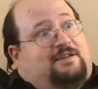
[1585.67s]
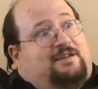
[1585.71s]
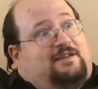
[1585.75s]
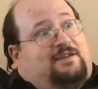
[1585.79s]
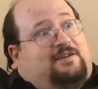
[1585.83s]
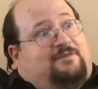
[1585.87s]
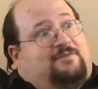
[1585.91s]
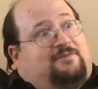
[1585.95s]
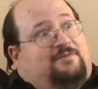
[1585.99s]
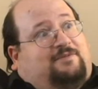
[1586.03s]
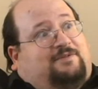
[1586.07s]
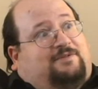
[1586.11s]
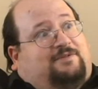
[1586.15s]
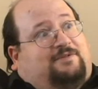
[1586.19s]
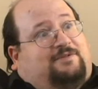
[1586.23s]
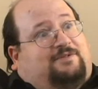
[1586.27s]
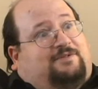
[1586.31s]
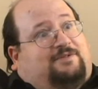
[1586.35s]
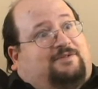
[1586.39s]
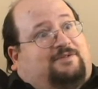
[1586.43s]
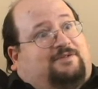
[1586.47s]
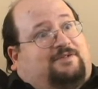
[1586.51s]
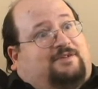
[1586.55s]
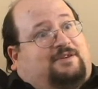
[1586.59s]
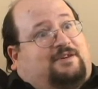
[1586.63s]
it
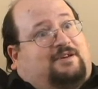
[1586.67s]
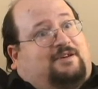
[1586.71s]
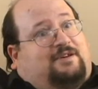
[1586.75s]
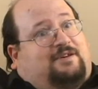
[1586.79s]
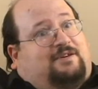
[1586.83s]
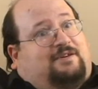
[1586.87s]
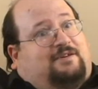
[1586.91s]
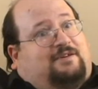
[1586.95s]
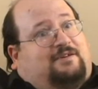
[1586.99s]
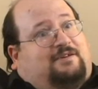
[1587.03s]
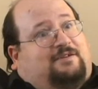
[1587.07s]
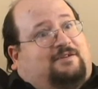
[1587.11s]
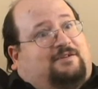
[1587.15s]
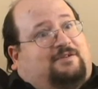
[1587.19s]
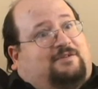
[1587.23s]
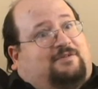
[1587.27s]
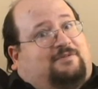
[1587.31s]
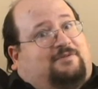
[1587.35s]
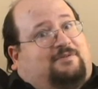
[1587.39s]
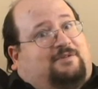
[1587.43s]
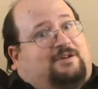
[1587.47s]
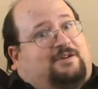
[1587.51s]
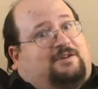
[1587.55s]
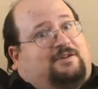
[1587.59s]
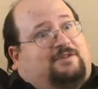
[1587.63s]
was
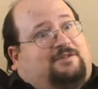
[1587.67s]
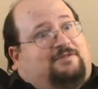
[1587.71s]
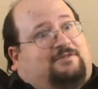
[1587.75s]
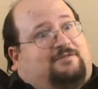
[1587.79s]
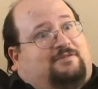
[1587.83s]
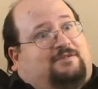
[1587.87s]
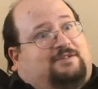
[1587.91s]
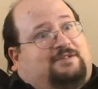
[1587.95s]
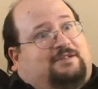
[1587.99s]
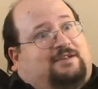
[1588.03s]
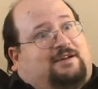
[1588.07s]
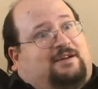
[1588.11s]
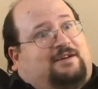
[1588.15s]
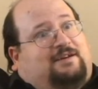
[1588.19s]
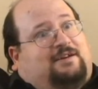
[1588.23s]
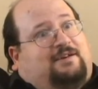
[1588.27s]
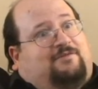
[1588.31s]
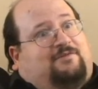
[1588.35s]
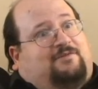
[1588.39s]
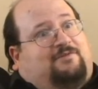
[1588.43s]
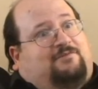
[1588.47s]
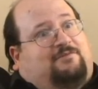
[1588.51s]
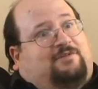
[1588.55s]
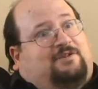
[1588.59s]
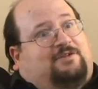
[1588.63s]
quite interesting. I
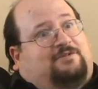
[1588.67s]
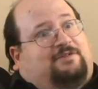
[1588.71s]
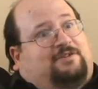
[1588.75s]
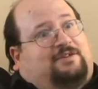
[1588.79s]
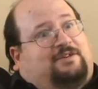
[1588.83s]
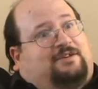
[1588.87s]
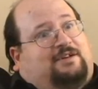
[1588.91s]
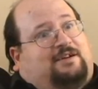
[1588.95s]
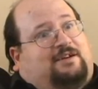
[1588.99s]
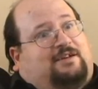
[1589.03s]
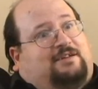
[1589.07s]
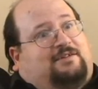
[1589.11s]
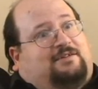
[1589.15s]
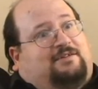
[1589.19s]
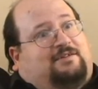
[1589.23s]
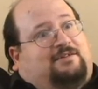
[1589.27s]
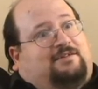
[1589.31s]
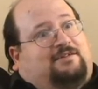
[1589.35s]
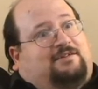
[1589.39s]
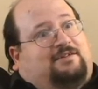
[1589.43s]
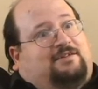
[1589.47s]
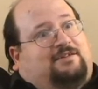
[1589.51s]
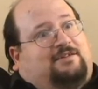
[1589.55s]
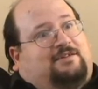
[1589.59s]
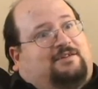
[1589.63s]
never really got into
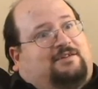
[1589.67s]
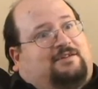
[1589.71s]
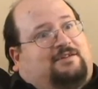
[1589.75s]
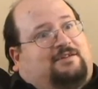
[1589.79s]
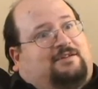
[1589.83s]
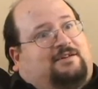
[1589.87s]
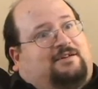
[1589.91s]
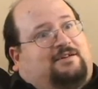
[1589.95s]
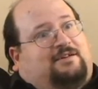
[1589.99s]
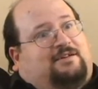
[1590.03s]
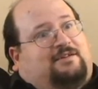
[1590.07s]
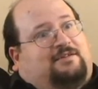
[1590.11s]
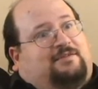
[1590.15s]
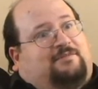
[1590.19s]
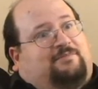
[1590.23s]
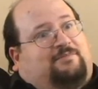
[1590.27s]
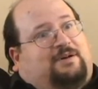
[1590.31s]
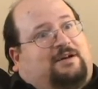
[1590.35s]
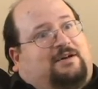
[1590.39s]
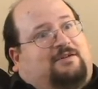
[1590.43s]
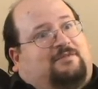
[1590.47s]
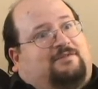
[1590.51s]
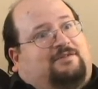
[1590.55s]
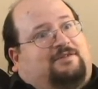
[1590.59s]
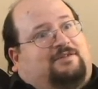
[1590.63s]
the
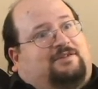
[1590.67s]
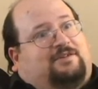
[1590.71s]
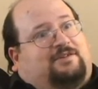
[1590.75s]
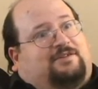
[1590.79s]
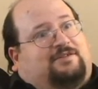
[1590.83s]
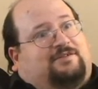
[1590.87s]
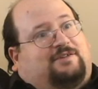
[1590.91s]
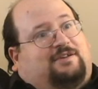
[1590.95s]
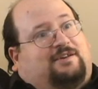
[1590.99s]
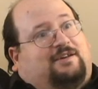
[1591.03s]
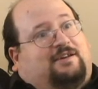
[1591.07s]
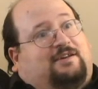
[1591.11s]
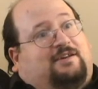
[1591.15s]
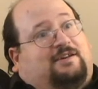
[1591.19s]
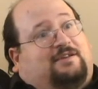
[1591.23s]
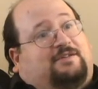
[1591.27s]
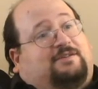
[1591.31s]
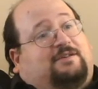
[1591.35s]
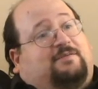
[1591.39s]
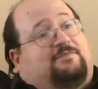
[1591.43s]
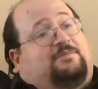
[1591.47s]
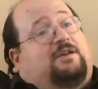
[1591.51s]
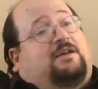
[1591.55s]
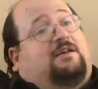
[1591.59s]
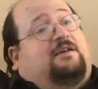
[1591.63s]
politics again,
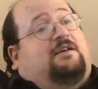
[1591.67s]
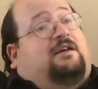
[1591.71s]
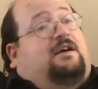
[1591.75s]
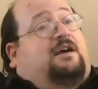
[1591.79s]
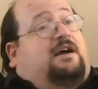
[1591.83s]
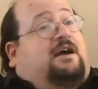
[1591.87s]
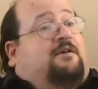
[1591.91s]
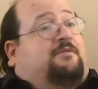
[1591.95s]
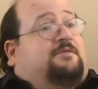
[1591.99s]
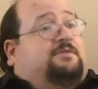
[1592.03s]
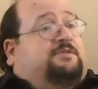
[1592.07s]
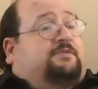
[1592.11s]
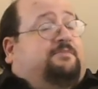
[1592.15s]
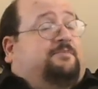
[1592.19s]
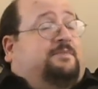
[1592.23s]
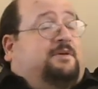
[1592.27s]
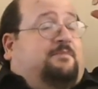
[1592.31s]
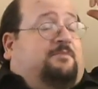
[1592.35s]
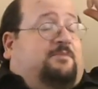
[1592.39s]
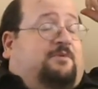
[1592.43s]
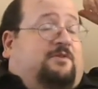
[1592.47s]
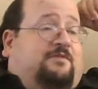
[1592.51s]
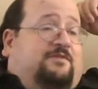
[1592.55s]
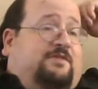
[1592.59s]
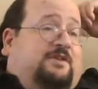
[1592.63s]
except I was a
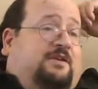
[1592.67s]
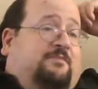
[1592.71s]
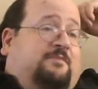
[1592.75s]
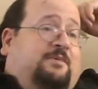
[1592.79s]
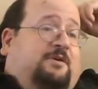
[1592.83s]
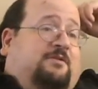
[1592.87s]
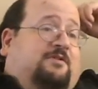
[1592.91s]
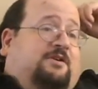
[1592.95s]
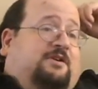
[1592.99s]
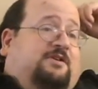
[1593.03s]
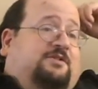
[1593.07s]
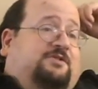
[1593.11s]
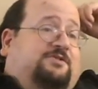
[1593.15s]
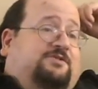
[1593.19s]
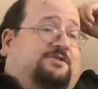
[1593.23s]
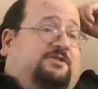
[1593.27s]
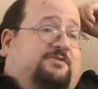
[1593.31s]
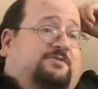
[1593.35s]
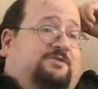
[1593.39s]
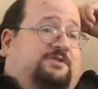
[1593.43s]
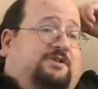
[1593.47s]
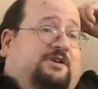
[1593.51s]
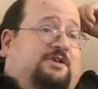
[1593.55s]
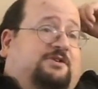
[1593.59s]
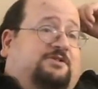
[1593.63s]
member of the American
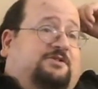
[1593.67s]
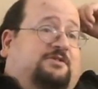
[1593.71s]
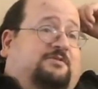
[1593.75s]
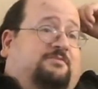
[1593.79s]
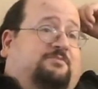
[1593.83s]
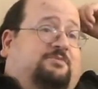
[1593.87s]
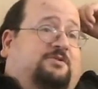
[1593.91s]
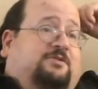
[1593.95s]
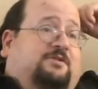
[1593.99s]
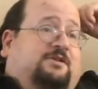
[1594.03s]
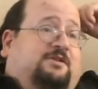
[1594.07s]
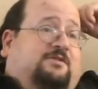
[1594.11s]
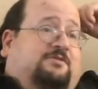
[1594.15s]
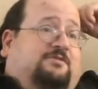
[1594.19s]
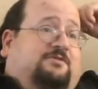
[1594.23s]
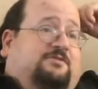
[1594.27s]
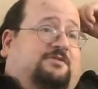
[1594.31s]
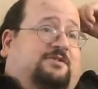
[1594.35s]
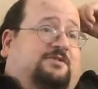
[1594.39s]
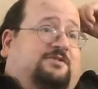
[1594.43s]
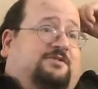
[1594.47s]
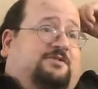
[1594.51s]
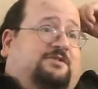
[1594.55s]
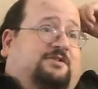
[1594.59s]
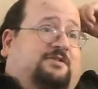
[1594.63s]
Association of Political
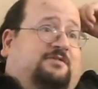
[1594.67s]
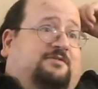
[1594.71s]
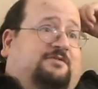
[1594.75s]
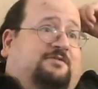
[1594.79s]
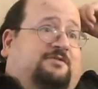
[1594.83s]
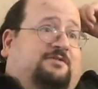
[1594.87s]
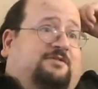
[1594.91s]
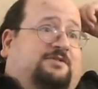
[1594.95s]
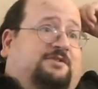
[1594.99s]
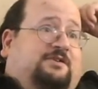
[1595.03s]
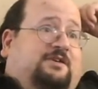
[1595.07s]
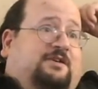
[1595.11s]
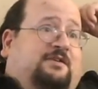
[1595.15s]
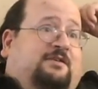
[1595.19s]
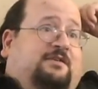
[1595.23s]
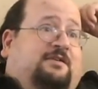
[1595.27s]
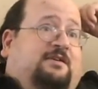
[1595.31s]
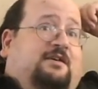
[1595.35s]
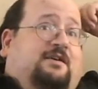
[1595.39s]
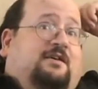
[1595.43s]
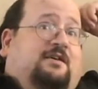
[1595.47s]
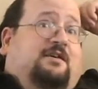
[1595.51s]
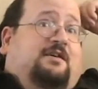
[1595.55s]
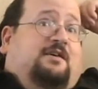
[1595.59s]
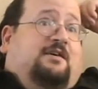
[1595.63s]
Consultants, and
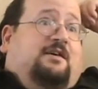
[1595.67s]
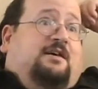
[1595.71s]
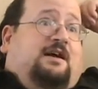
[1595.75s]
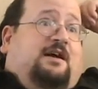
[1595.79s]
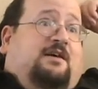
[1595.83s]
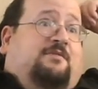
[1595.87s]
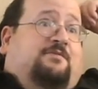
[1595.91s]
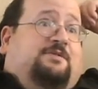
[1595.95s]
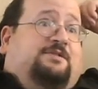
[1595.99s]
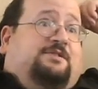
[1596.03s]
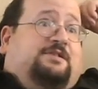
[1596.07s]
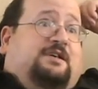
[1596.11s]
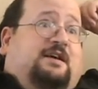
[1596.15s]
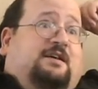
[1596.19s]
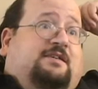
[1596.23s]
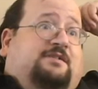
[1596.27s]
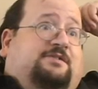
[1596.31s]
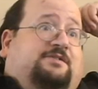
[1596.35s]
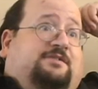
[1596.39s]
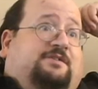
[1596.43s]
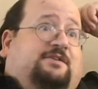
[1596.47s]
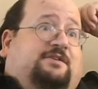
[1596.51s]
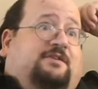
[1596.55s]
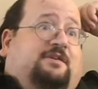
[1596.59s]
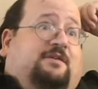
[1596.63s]
I was
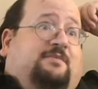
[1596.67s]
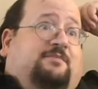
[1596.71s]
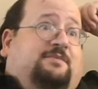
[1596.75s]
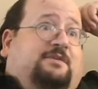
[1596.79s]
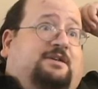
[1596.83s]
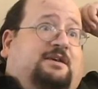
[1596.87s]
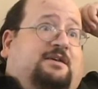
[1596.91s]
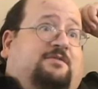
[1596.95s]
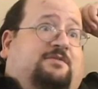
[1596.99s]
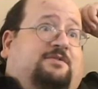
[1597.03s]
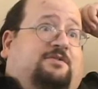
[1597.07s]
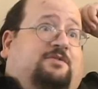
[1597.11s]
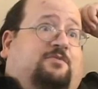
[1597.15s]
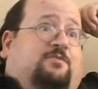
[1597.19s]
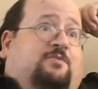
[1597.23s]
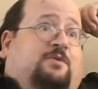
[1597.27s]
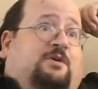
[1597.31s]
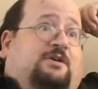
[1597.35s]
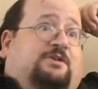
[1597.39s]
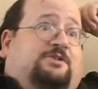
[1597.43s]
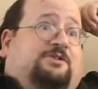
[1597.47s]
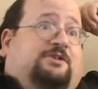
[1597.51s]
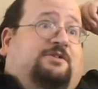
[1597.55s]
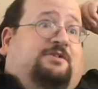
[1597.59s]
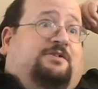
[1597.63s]
asked to come down to
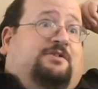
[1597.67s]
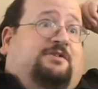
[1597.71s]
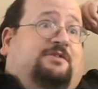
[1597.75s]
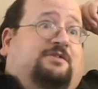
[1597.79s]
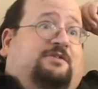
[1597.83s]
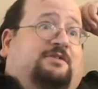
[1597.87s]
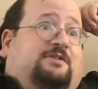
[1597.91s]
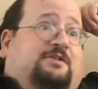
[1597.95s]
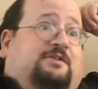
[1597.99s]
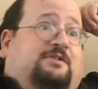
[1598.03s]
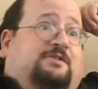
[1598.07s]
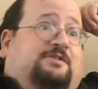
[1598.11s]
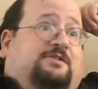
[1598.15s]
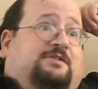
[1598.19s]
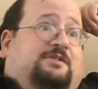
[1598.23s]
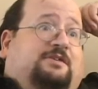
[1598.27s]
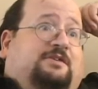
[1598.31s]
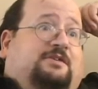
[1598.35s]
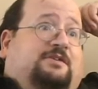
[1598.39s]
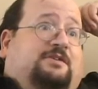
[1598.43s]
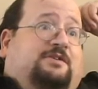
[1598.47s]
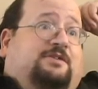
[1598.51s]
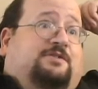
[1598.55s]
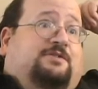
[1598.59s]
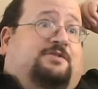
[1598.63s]
Washington,
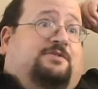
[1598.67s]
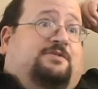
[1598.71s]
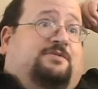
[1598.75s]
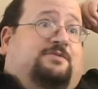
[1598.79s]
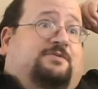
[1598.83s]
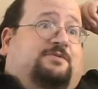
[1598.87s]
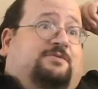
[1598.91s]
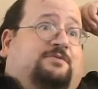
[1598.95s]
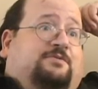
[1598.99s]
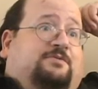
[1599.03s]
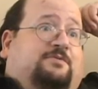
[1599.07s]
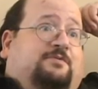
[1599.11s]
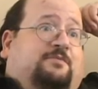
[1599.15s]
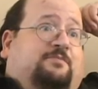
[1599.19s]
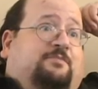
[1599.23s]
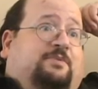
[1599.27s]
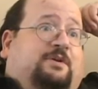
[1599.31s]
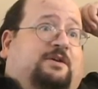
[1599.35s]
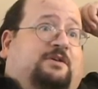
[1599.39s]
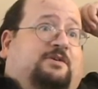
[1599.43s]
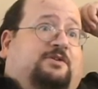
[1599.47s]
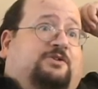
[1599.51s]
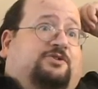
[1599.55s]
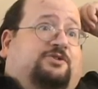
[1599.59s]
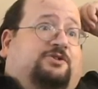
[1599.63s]
D.C. to
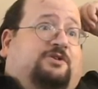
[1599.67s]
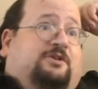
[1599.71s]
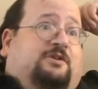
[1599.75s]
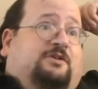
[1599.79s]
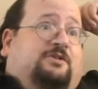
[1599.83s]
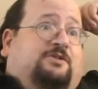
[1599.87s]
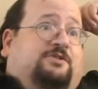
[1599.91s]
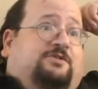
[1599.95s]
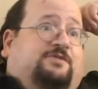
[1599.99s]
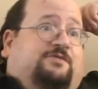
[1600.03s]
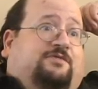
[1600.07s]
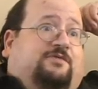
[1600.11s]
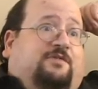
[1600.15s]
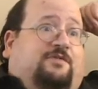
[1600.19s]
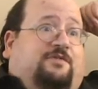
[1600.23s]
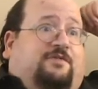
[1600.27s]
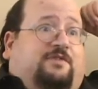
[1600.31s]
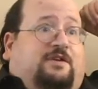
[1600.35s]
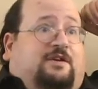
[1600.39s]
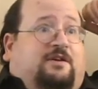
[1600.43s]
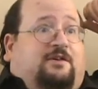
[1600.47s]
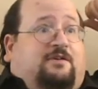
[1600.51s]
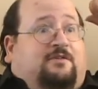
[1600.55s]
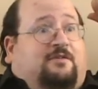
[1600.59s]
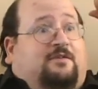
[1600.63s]
be a judge for
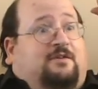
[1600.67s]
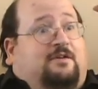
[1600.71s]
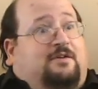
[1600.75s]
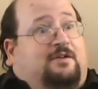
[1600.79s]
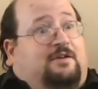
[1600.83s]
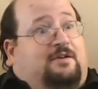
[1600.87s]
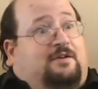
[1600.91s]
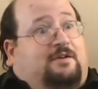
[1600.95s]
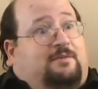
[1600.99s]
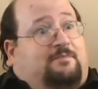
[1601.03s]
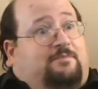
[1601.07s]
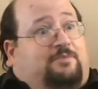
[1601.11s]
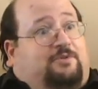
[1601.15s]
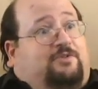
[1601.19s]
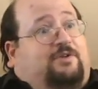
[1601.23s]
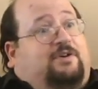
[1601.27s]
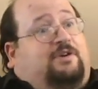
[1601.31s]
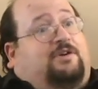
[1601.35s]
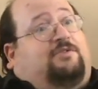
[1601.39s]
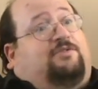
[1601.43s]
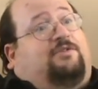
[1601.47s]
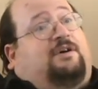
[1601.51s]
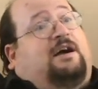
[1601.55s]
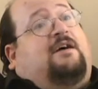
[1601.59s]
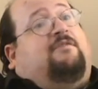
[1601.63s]
their
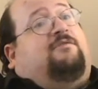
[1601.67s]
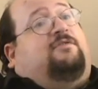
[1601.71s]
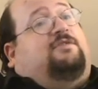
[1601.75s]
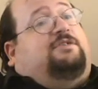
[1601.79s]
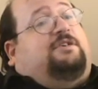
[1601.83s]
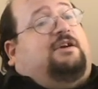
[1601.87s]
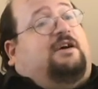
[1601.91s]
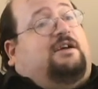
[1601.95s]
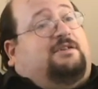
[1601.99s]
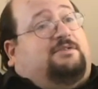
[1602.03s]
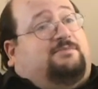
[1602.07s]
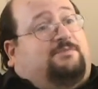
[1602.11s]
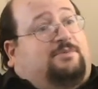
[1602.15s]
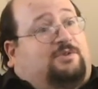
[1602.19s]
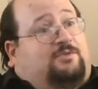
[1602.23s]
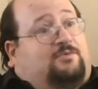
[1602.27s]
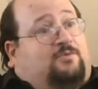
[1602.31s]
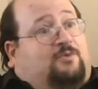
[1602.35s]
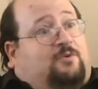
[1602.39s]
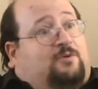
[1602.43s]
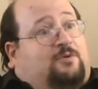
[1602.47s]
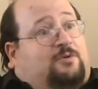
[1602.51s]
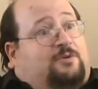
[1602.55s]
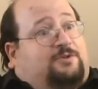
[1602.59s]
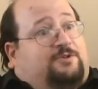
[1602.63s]
political advertisement
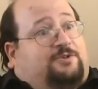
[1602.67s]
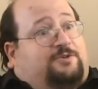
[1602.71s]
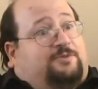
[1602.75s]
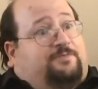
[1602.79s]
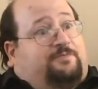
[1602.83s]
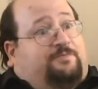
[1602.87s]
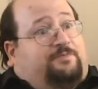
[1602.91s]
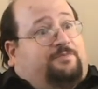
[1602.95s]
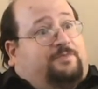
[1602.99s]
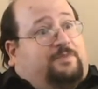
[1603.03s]
awards.